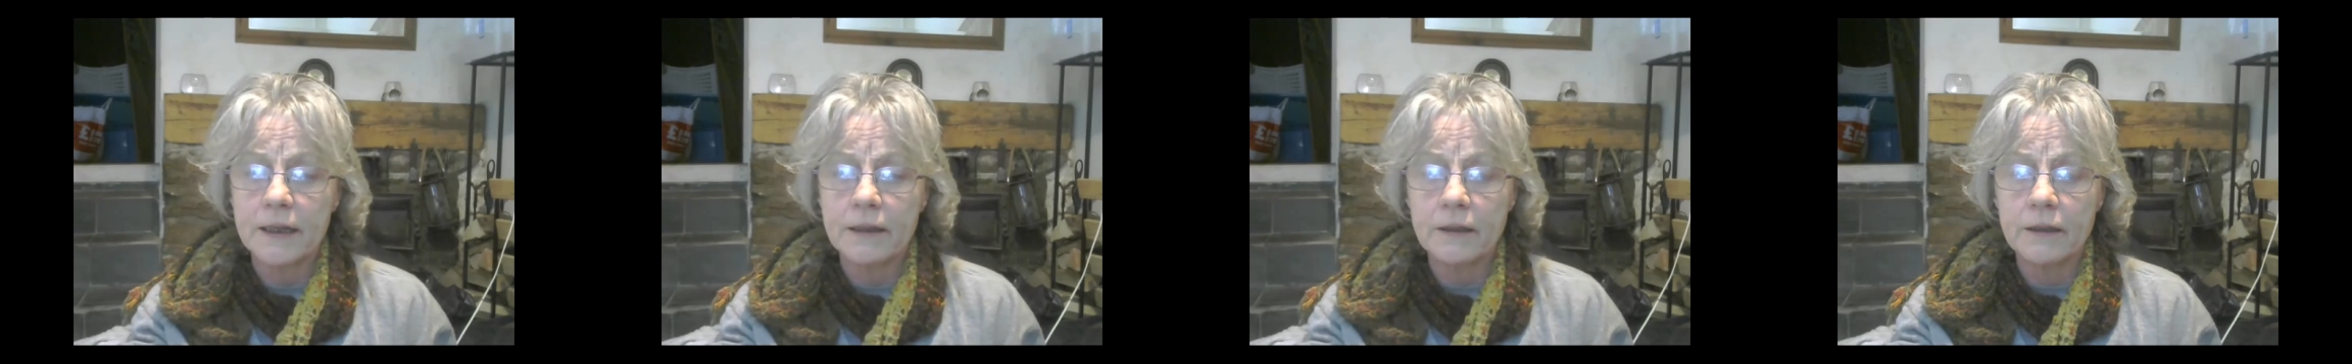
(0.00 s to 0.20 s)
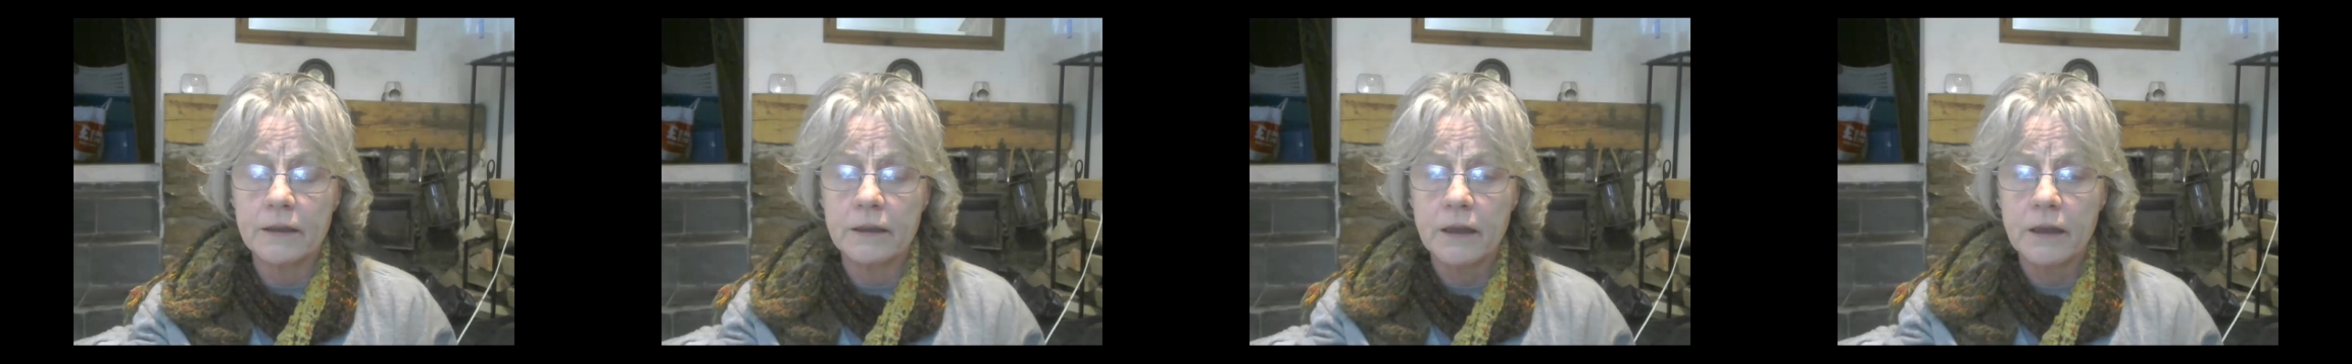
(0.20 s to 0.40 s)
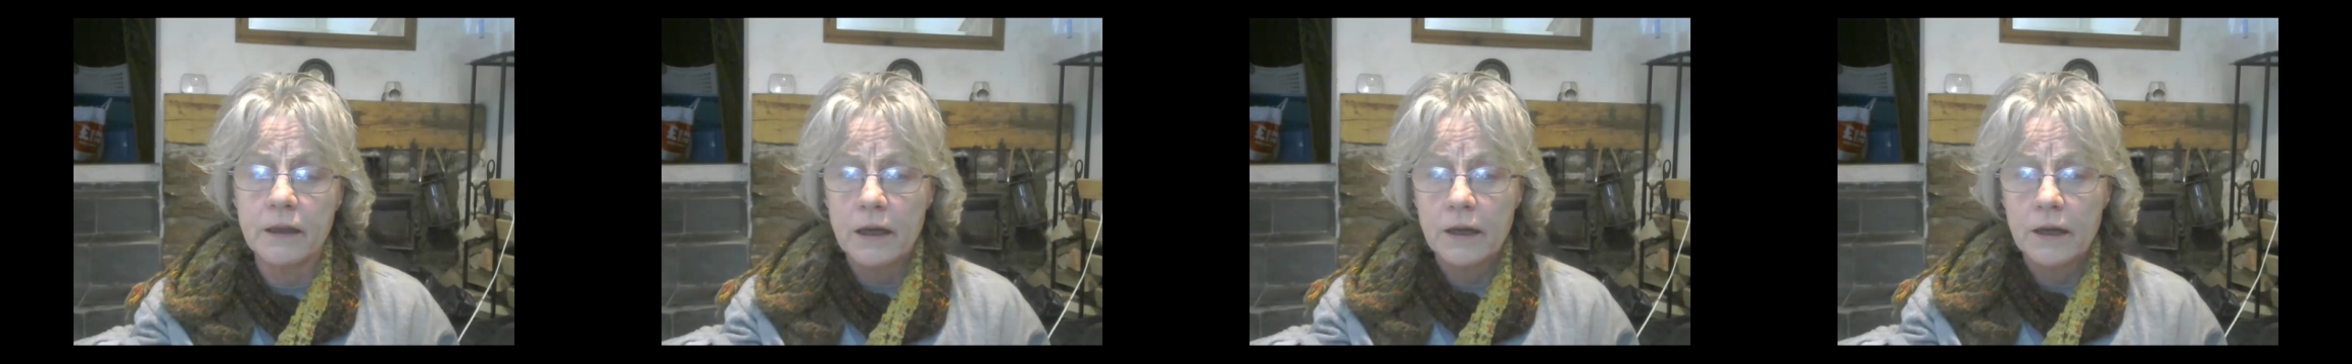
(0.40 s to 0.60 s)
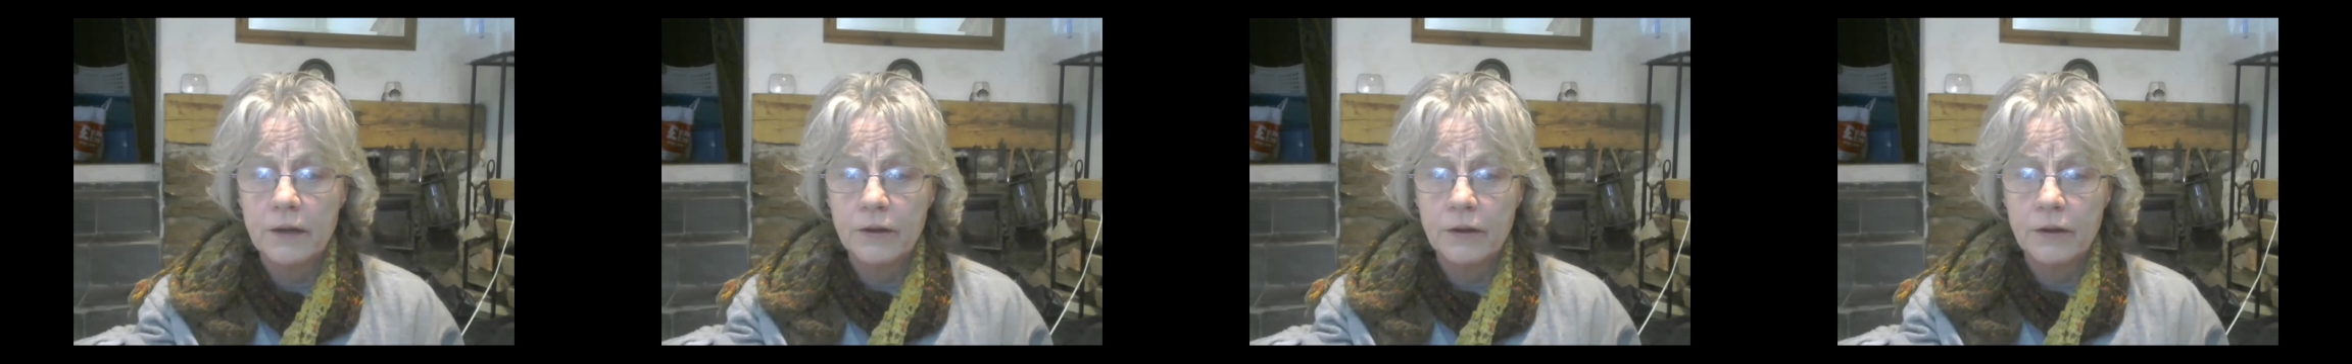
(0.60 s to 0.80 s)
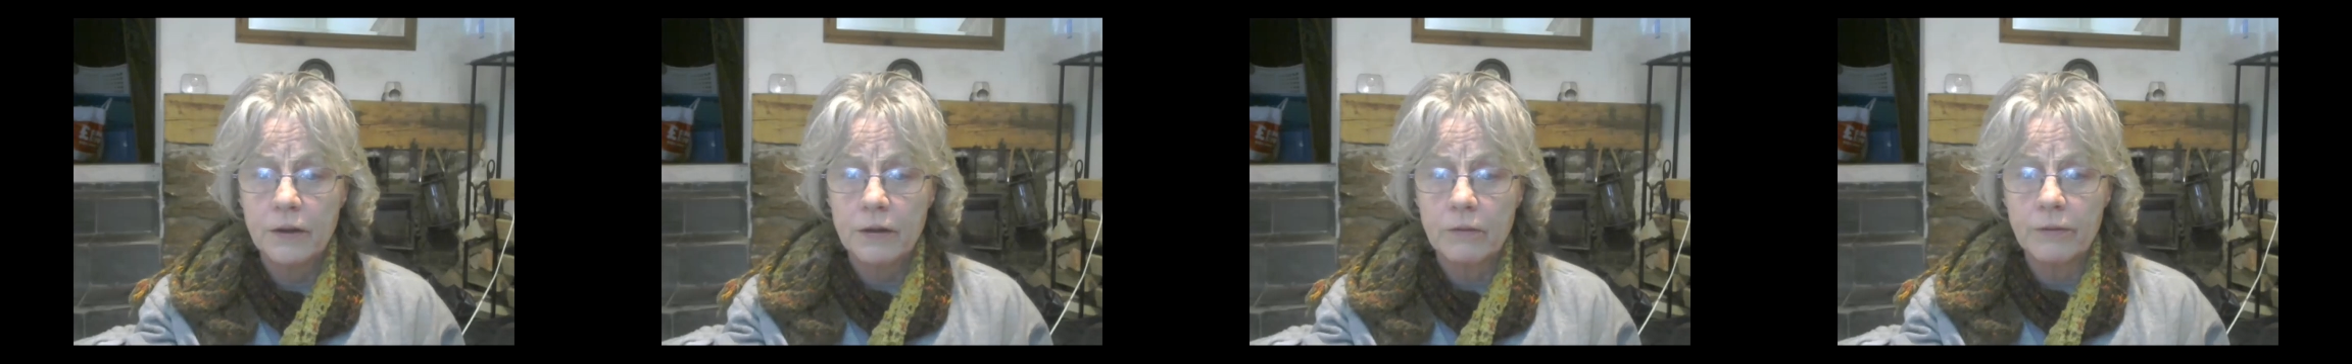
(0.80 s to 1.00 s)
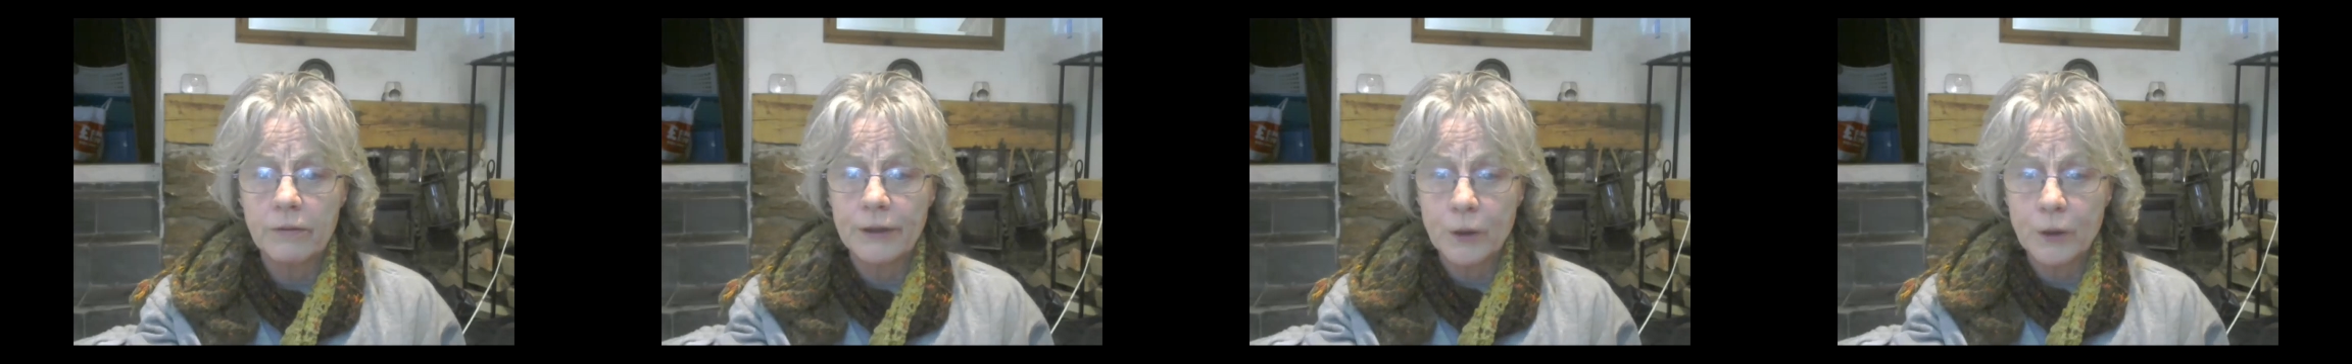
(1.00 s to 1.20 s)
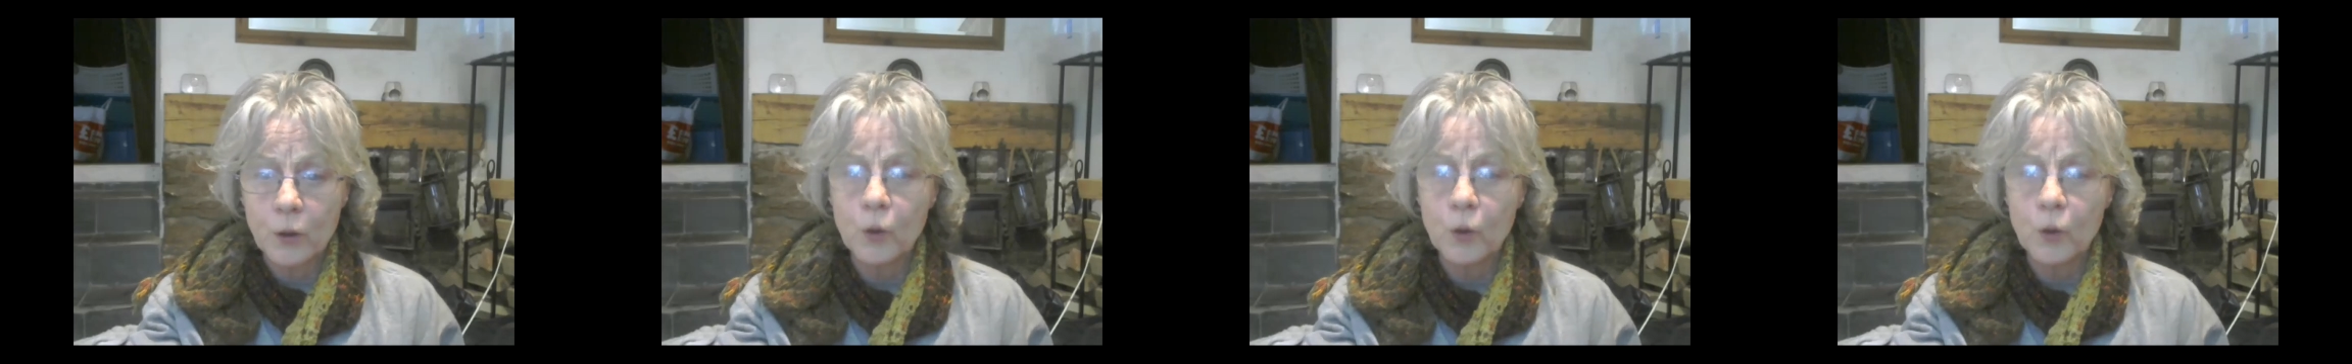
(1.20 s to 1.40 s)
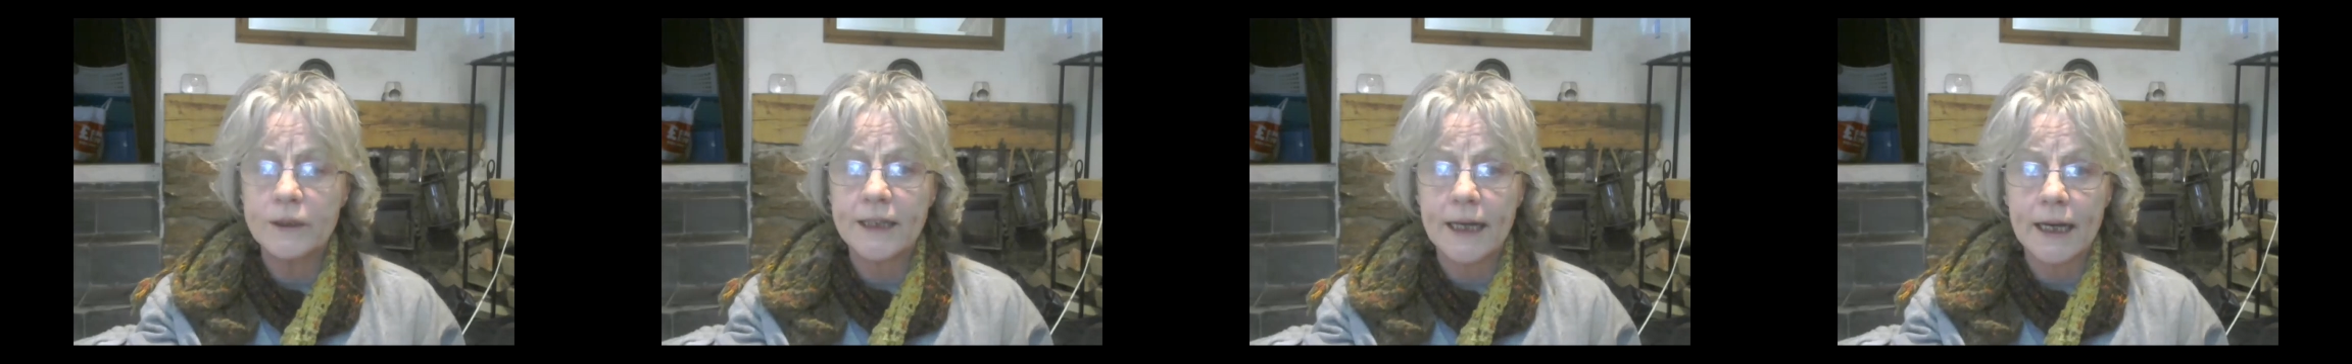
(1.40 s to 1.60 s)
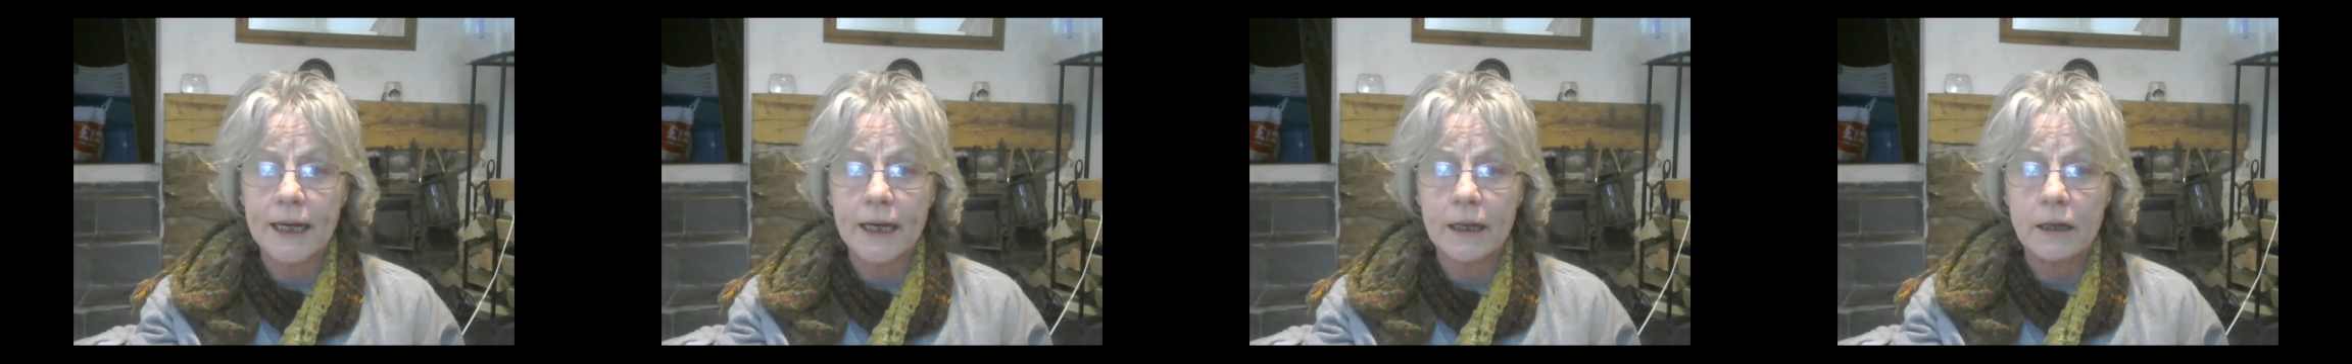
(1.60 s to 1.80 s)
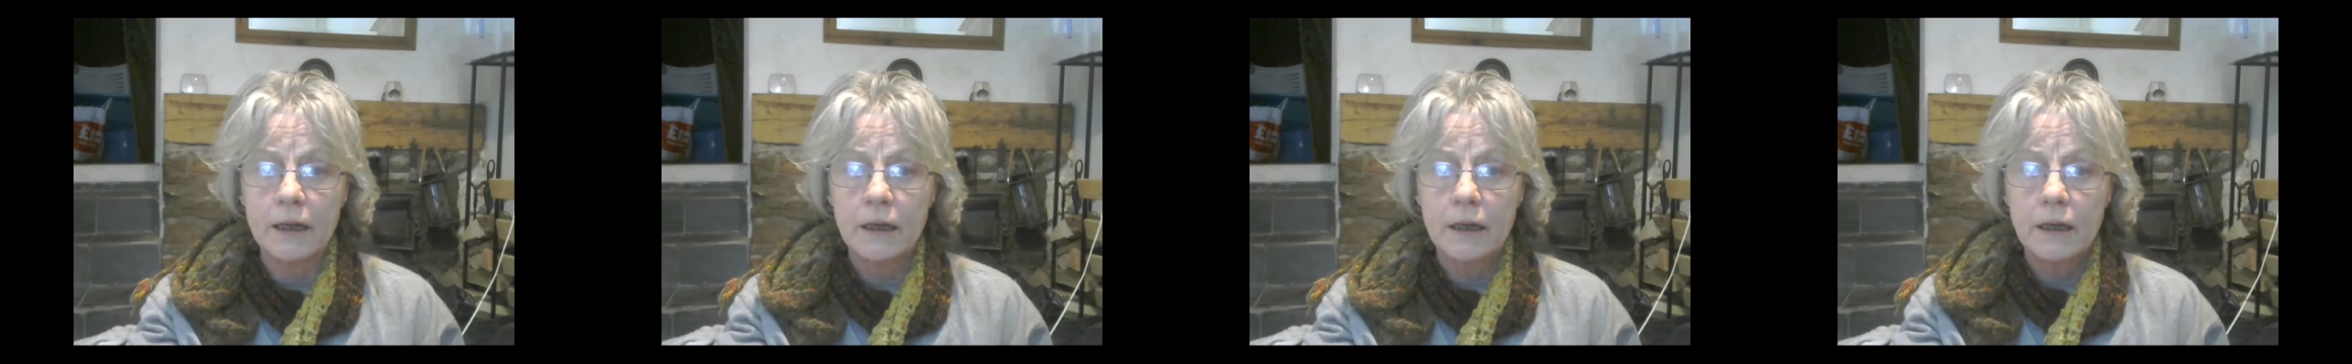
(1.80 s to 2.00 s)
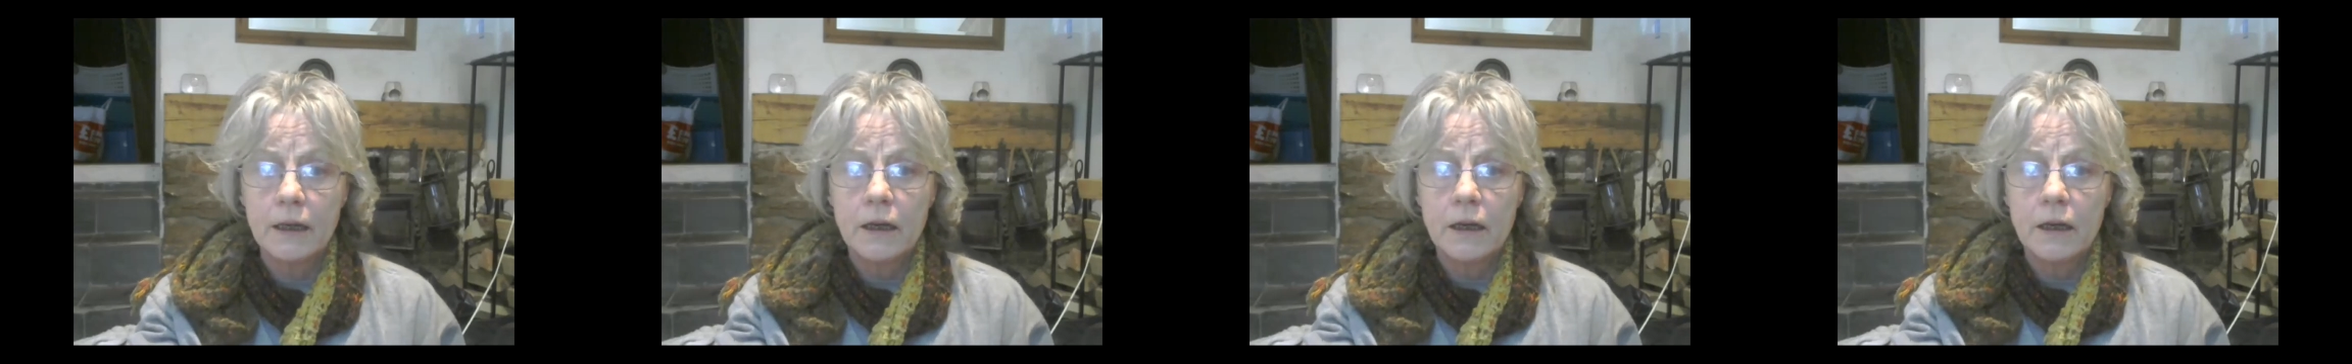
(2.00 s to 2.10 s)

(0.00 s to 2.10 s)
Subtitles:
can record it,